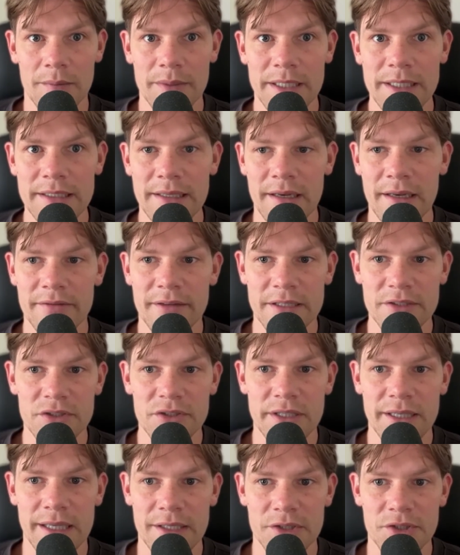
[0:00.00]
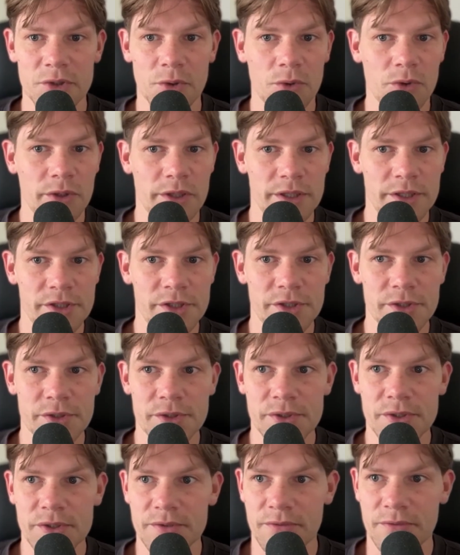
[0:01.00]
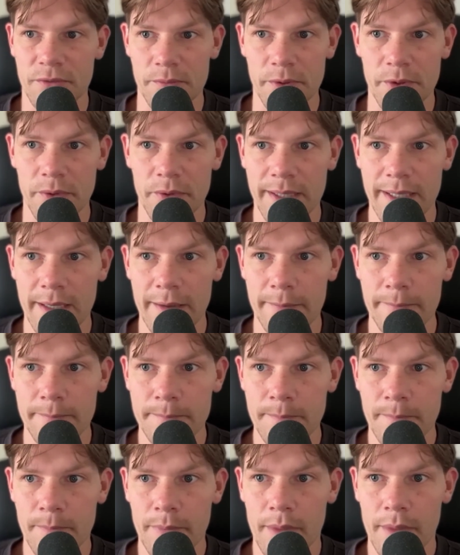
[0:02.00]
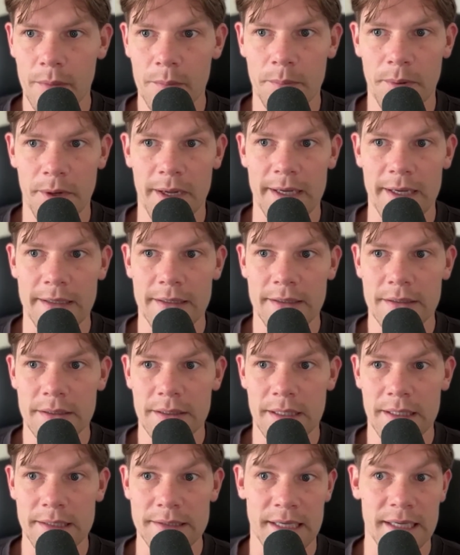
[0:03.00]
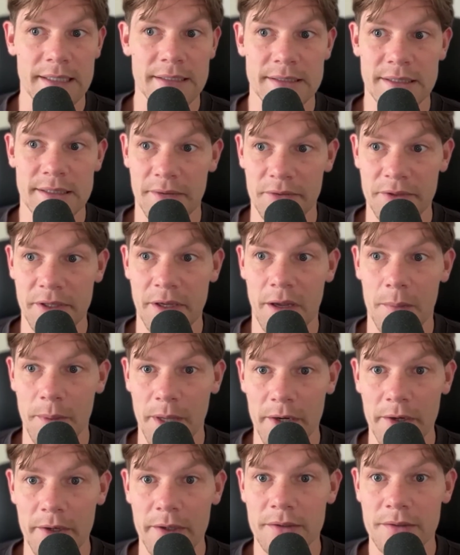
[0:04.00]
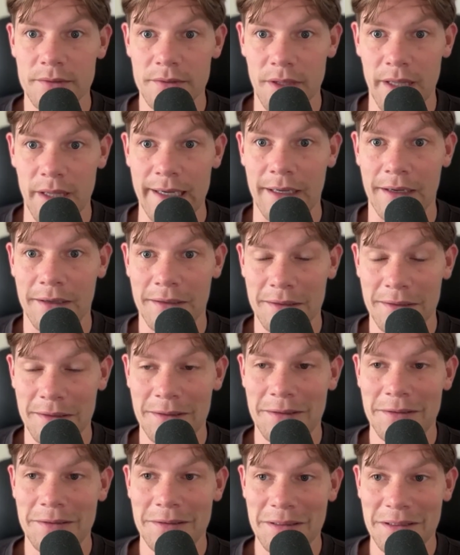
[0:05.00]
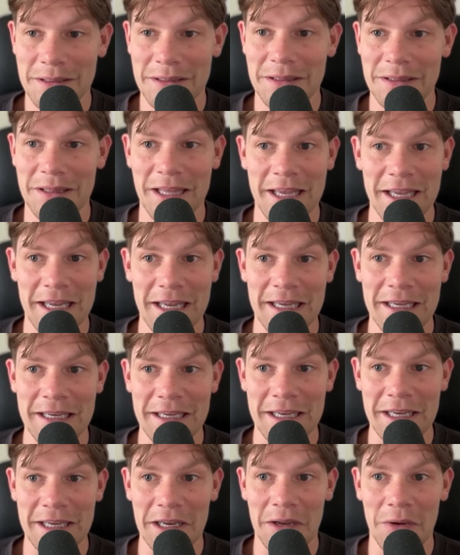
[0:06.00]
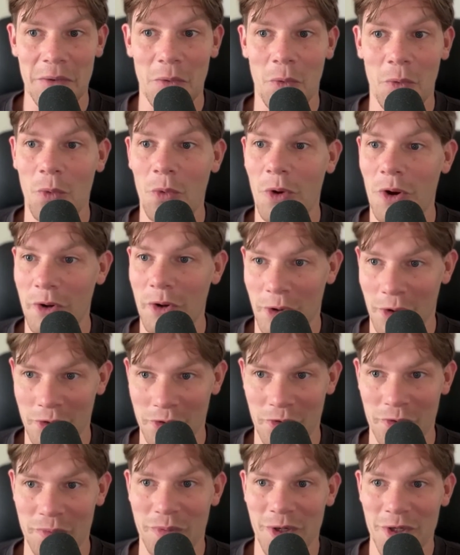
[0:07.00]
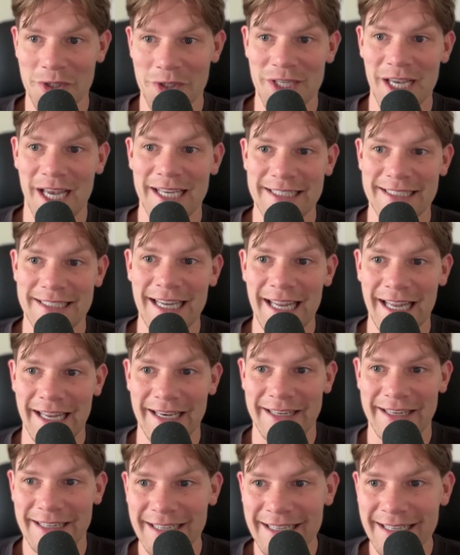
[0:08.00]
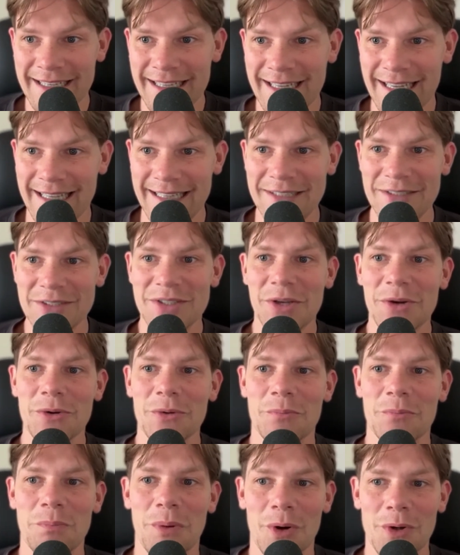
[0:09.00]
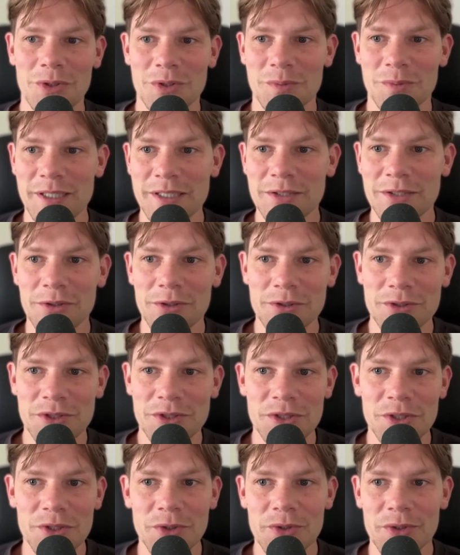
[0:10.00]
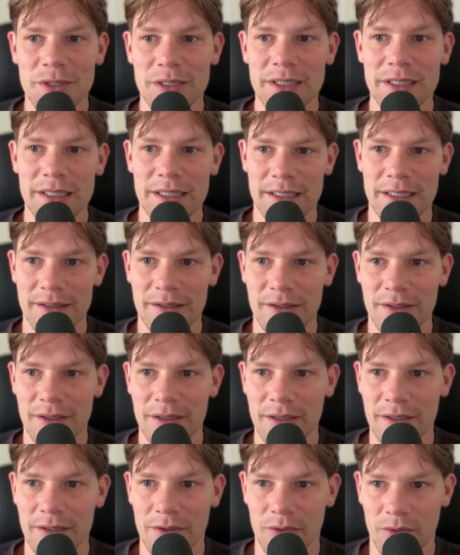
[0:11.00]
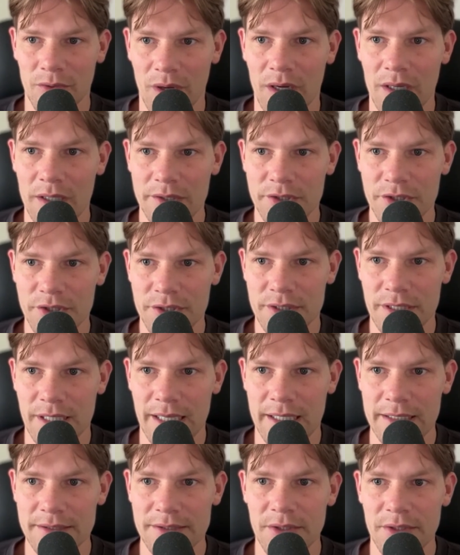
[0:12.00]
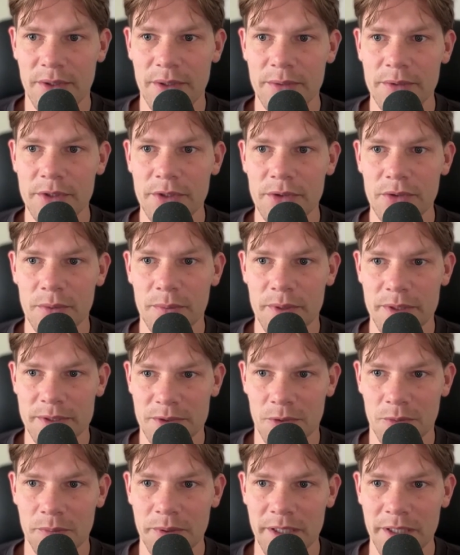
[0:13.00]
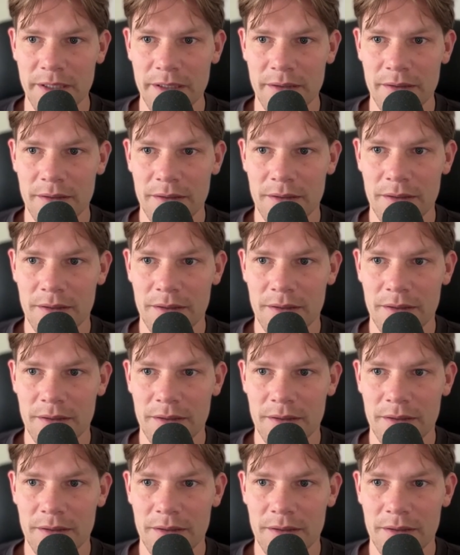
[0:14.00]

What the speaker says: He did eventually get shoulder issues from doing it, but his hands definitely got better. Like they 100% did. And he used to do ball speed drills too in the garage. And so he would do the Pete